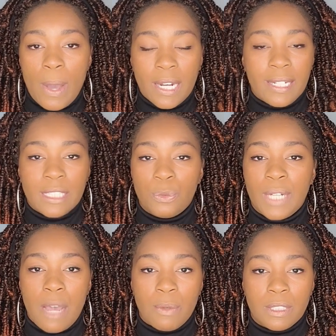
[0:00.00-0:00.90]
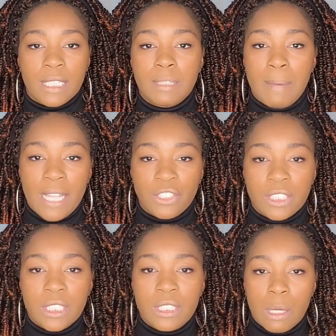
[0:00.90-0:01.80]
out, and that's when I would dispatch it
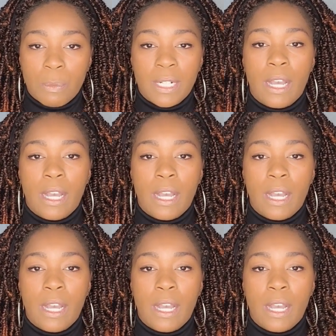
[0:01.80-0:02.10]
to someone